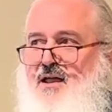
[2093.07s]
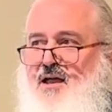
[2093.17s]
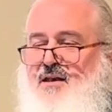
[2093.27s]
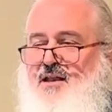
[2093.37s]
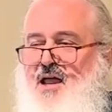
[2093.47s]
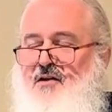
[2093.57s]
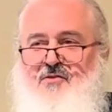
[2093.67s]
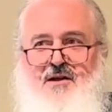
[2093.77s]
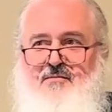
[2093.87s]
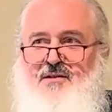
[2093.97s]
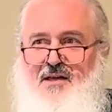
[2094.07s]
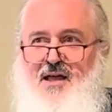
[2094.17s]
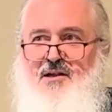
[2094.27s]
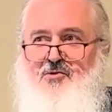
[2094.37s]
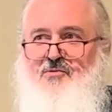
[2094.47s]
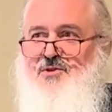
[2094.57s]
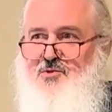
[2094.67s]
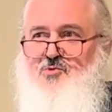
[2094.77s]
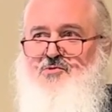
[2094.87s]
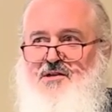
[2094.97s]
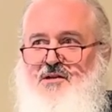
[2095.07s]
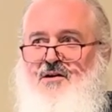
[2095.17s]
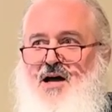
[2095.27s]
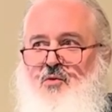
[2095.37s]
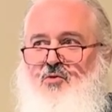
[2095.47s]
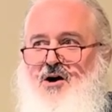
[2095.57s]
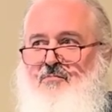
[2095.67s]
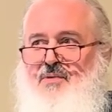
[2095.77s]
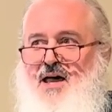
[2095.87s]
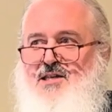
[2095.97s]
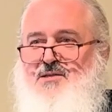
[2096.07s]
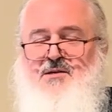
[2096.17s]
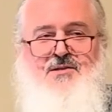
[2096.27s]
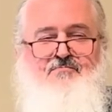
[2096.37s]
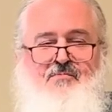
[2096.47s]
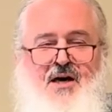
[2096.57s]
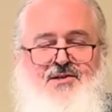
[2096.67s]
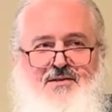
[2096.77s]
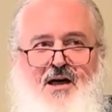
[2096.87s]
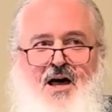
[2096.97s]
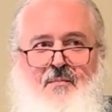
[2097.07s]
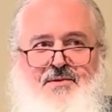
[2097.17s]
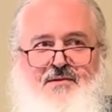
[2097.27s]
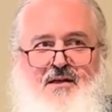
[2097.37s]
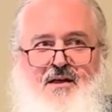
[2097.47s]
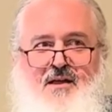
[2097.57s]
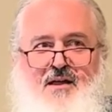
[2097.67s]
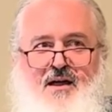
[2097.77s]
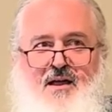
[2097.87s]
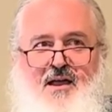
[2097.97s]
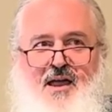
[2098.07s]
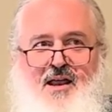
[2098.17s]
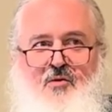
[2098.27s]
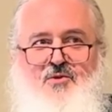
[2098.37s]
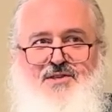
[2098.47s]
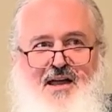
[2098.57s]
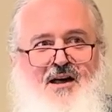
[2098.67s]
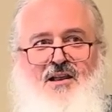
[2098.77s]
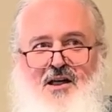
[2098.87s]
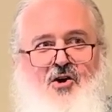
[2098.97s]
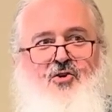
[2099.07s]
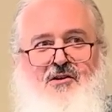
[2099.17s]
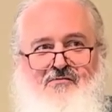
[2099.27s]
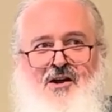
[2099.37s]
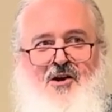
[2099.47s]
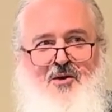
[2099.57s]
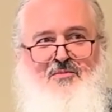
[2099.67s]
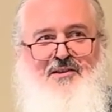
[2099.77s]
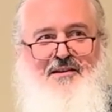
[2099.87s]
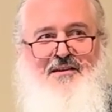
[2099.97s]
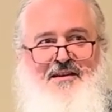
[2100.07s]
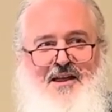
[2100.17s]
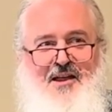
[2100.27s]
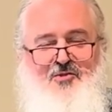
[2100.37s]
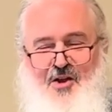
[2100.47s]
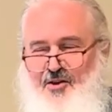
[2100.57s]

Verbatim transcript: and every day during the school year, I walk past bus stops and I will say hello invariably and,